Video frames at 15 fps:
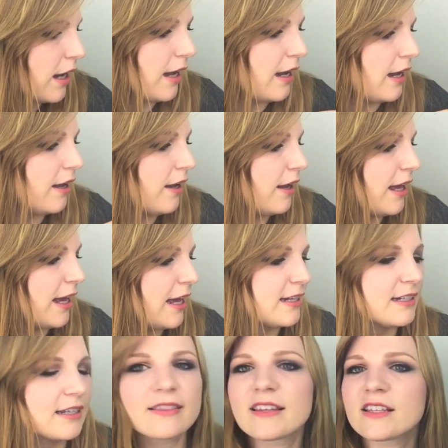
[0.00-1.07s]

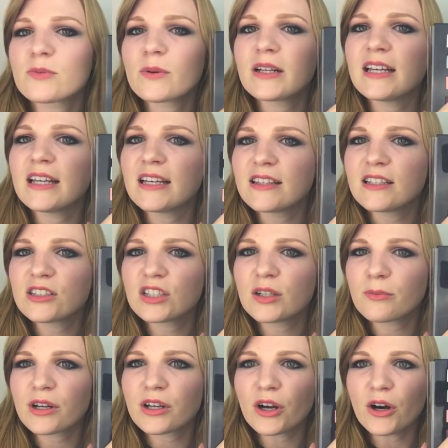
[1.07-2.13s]
And this one here, this
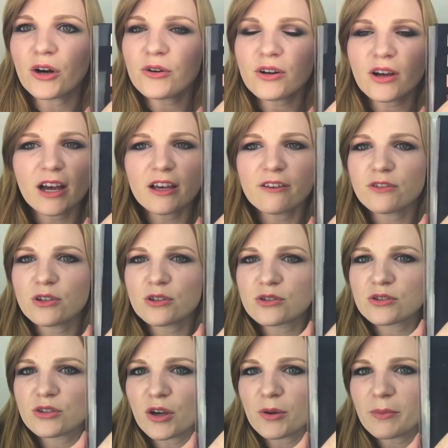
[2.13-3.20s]
shimmery gold, I've
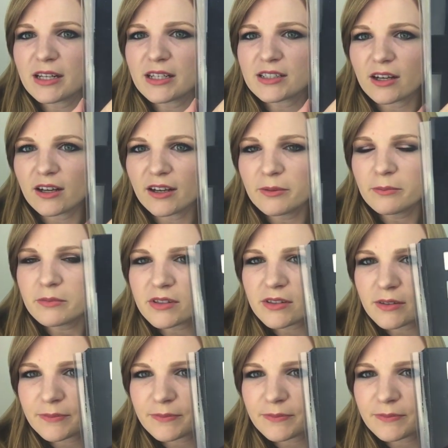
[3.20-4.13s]
used so many times.